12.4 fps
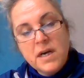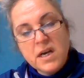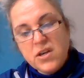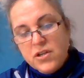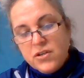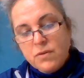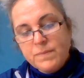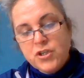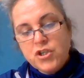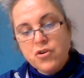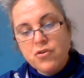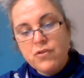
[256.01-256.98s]
I could not be
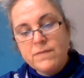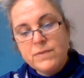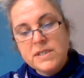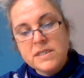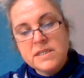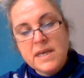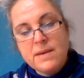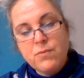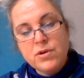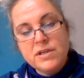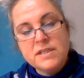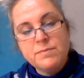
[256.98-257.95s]
sure it was the same
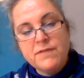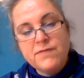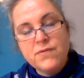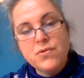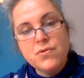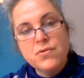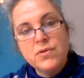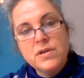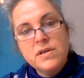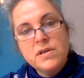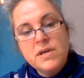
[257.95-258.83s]
one as before.